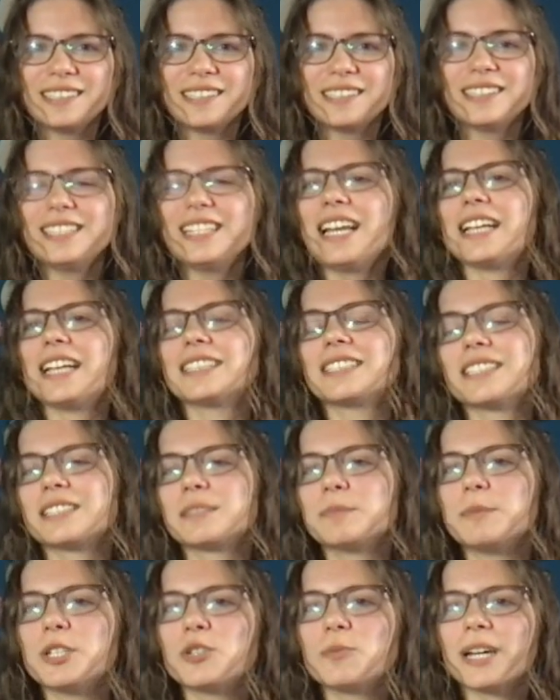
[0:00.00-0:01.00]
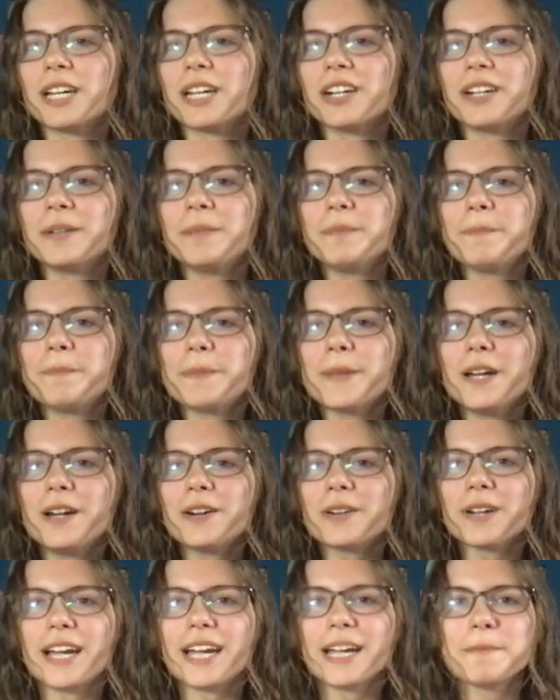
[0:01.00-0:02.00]
Yeah, this makes better.
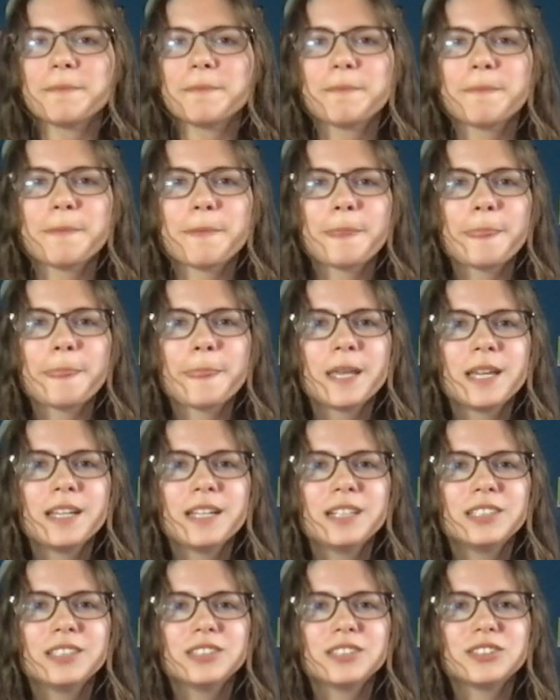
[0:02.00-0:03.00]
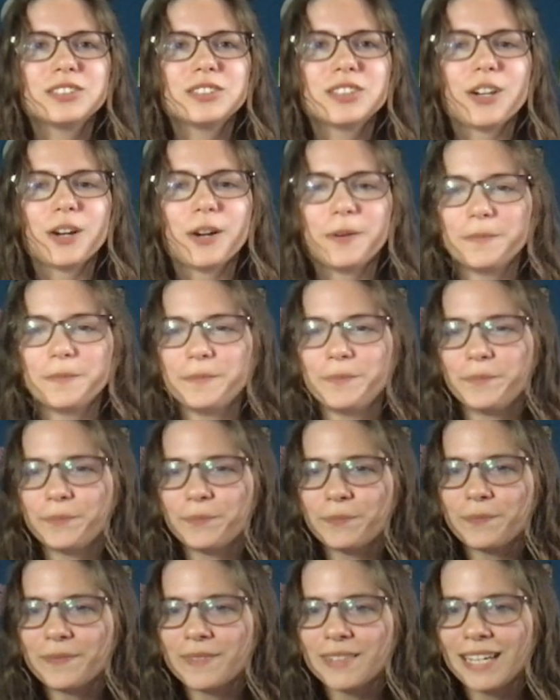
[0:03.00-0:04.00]
Okay. So
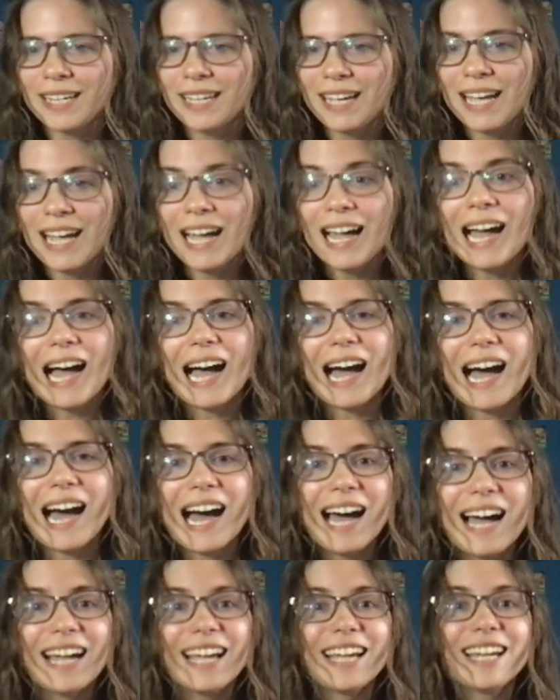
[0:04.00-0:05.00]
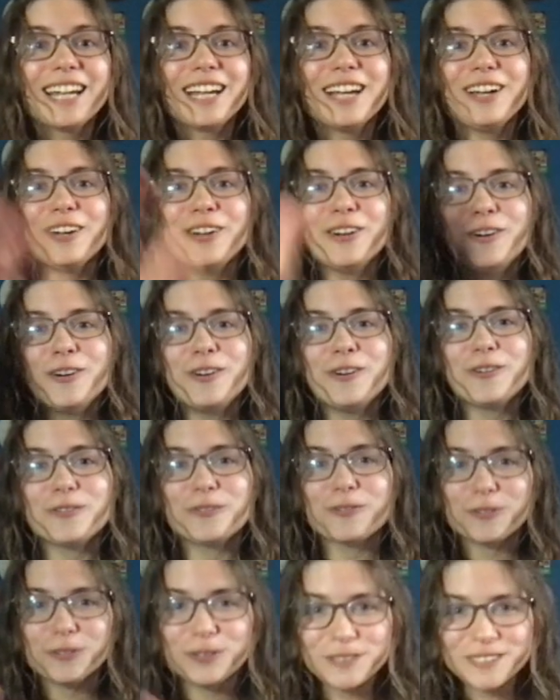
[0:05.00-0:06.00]
I
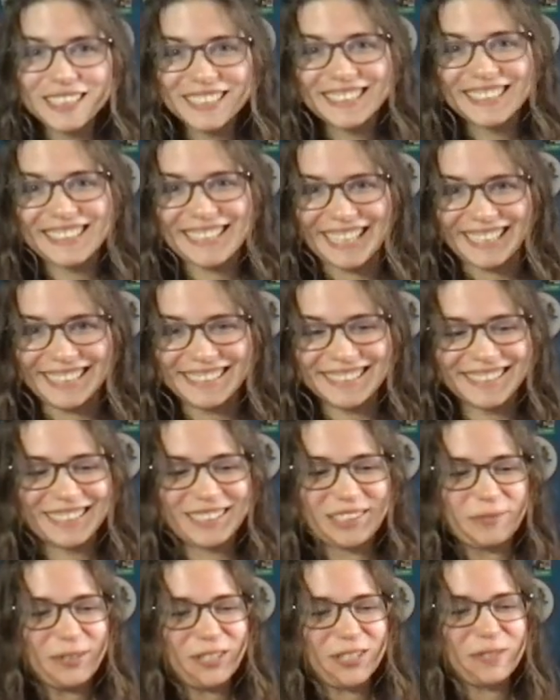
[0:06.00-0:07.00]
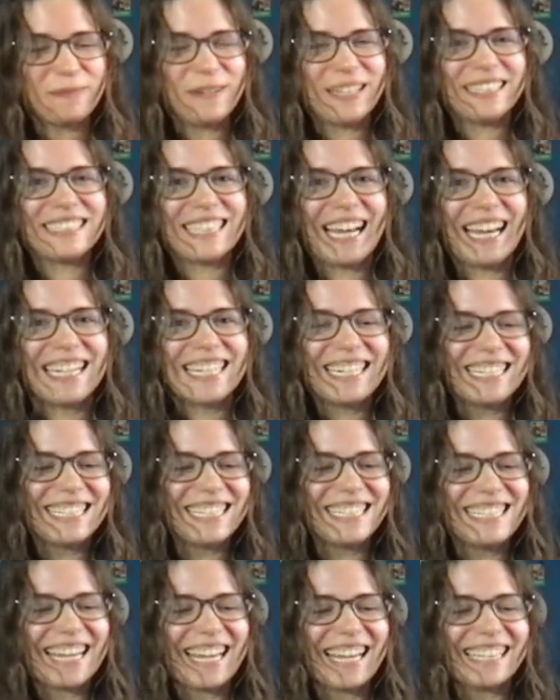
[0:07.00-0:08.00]
rolled a 6, which means I need
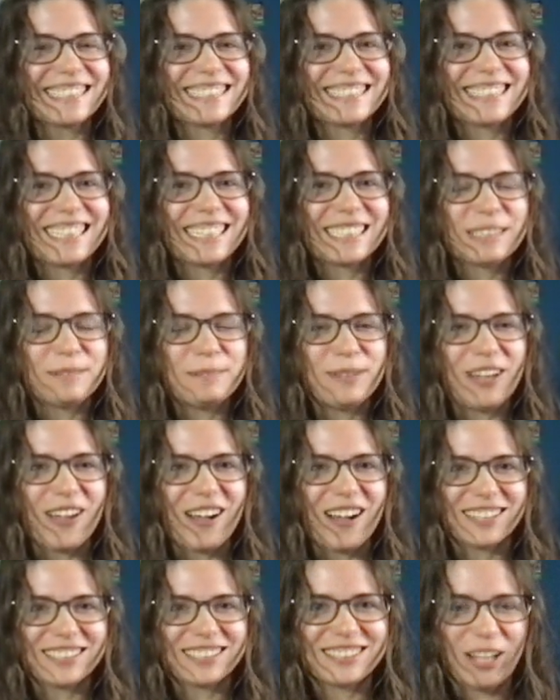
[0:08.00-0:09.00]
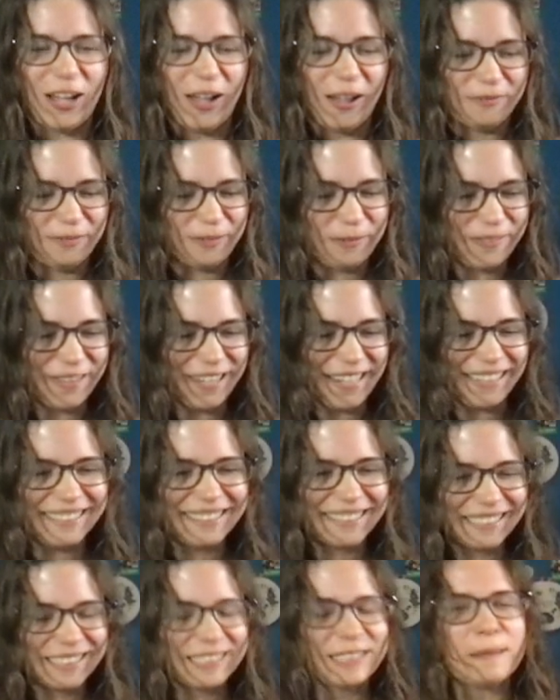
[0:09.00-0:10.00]
to take 6 blocks off of
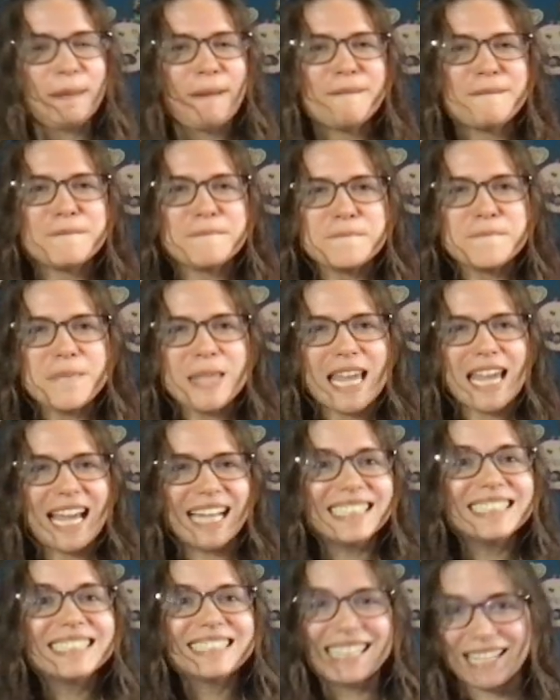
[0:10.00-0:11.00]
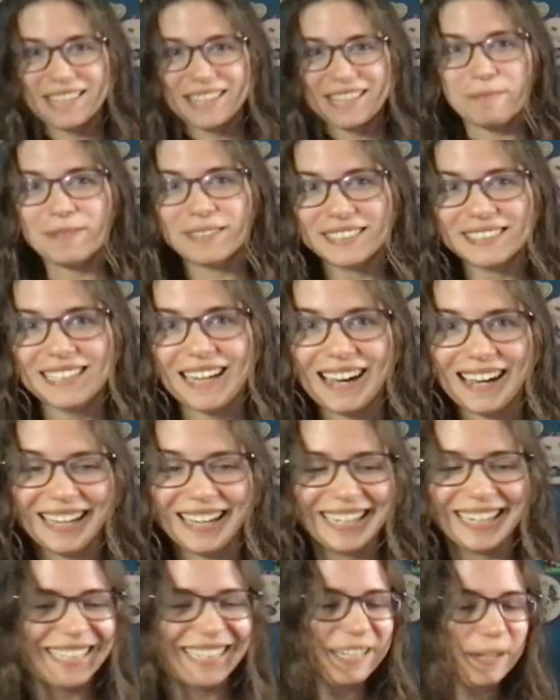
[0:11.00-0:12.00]
this and set them
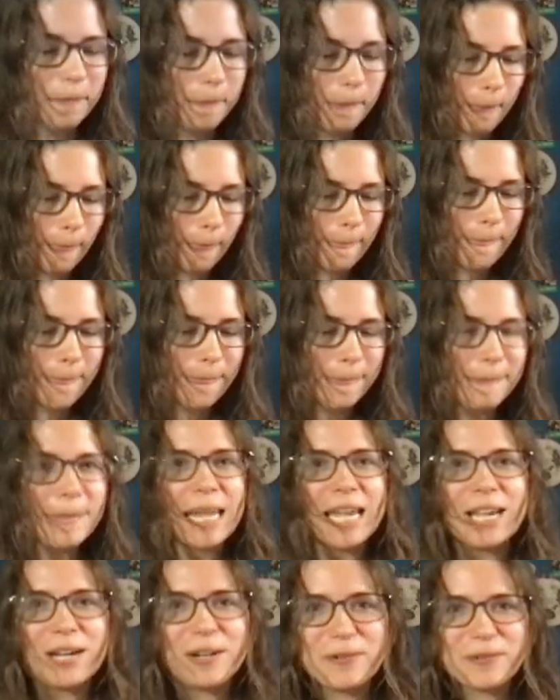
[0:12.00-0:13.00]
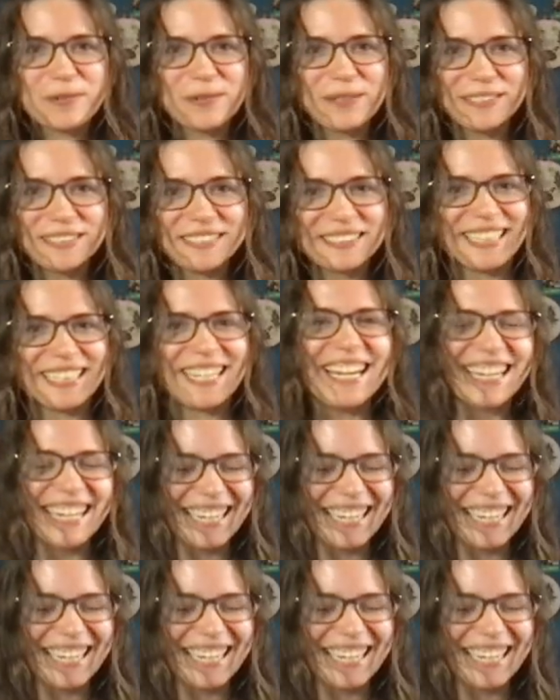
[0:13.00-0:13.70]
aside. We'll see.